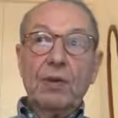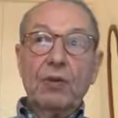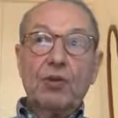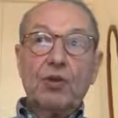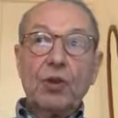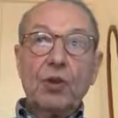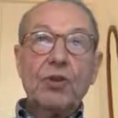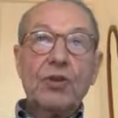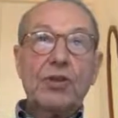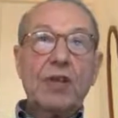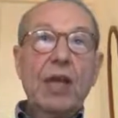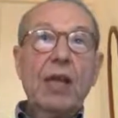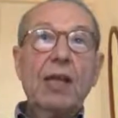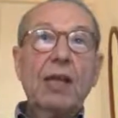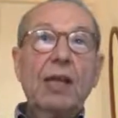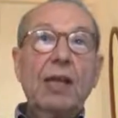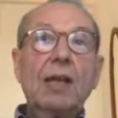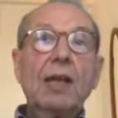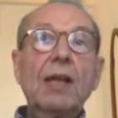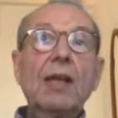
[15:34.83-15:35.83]
just
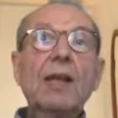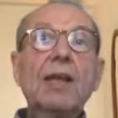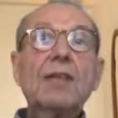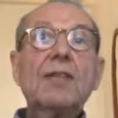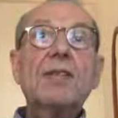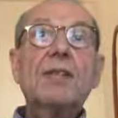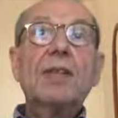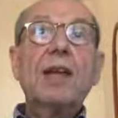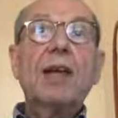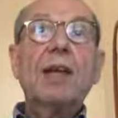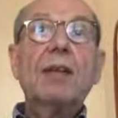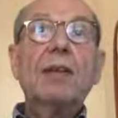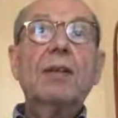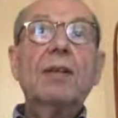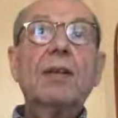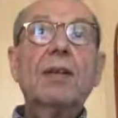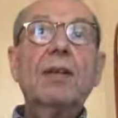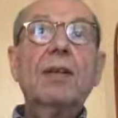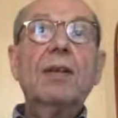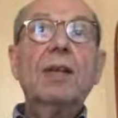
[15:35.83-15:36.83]
saying is that
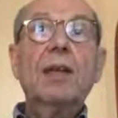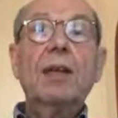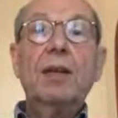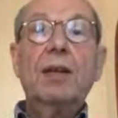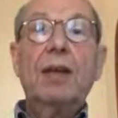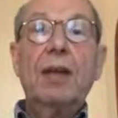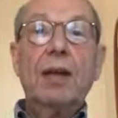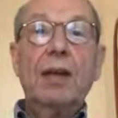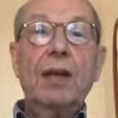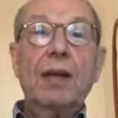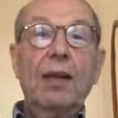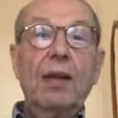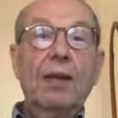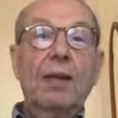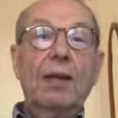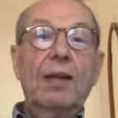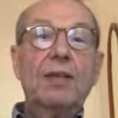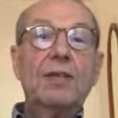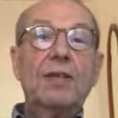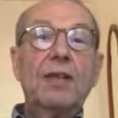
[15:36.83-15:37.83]
there
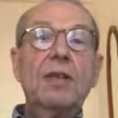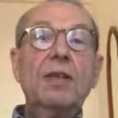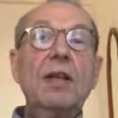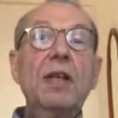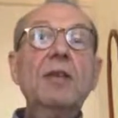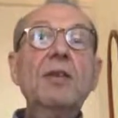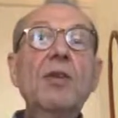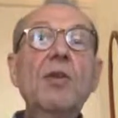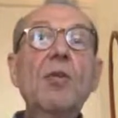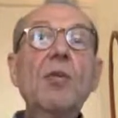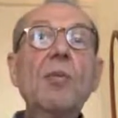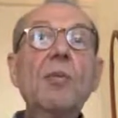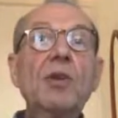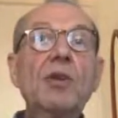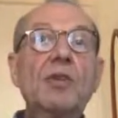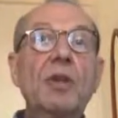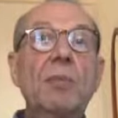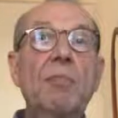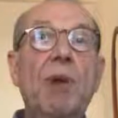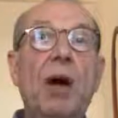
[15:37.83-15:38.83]
is an
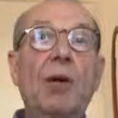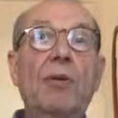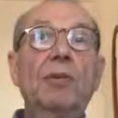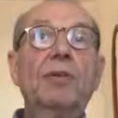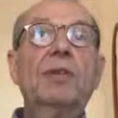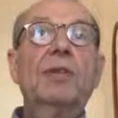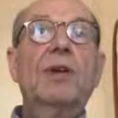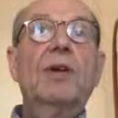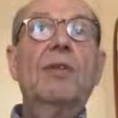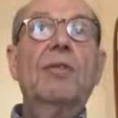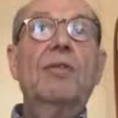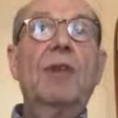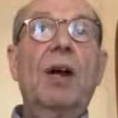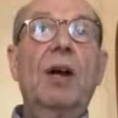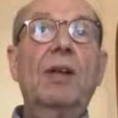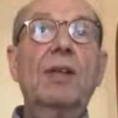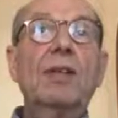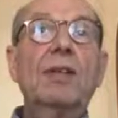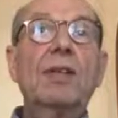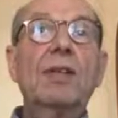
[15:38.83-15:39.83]
enormous amount of
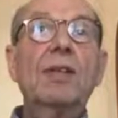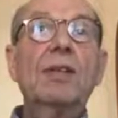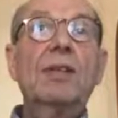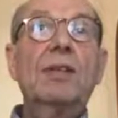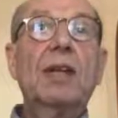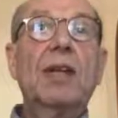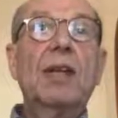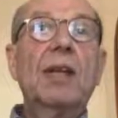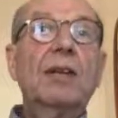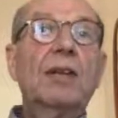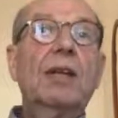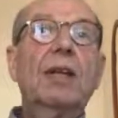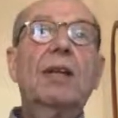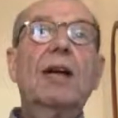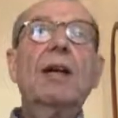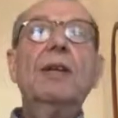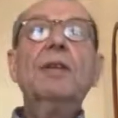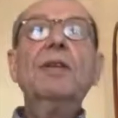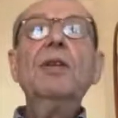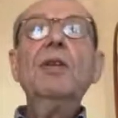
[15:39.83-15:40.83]
artists that
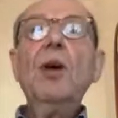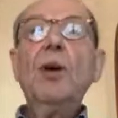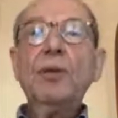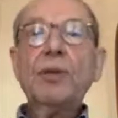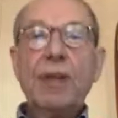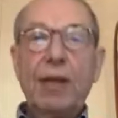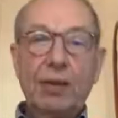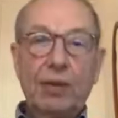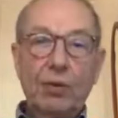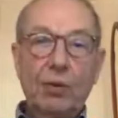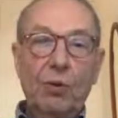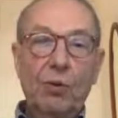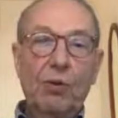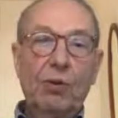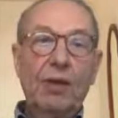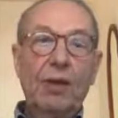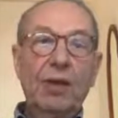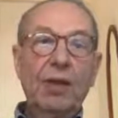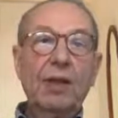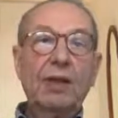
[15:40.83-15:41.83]
are not at
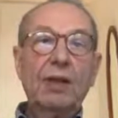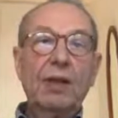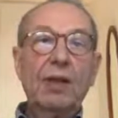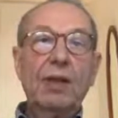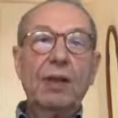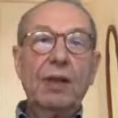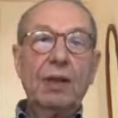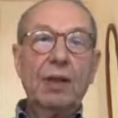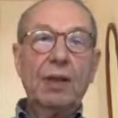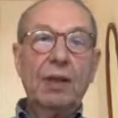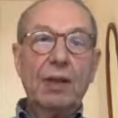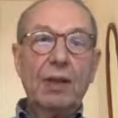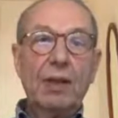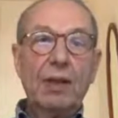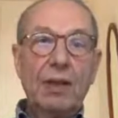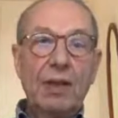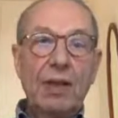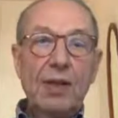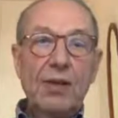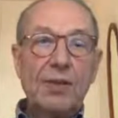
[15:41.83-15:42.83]
all in
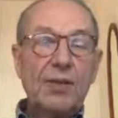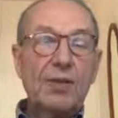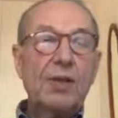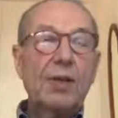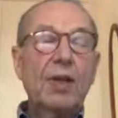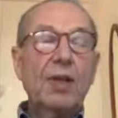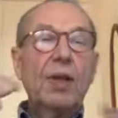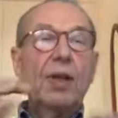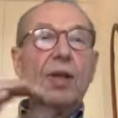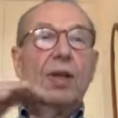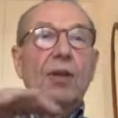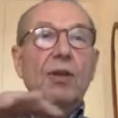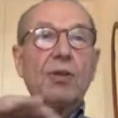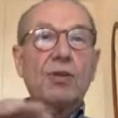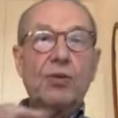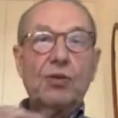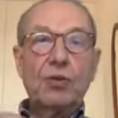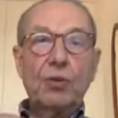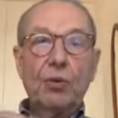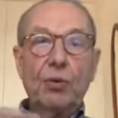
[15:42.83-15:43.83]
this
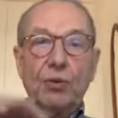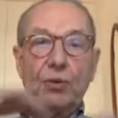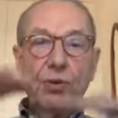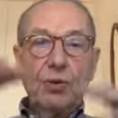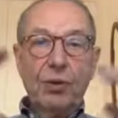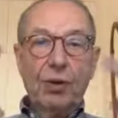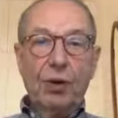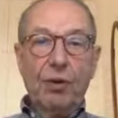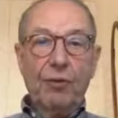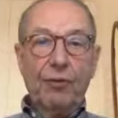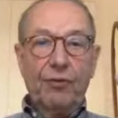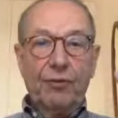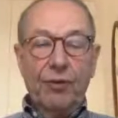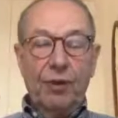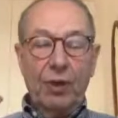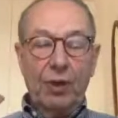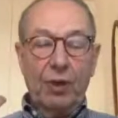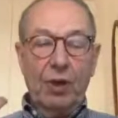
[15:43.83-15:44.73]
sort of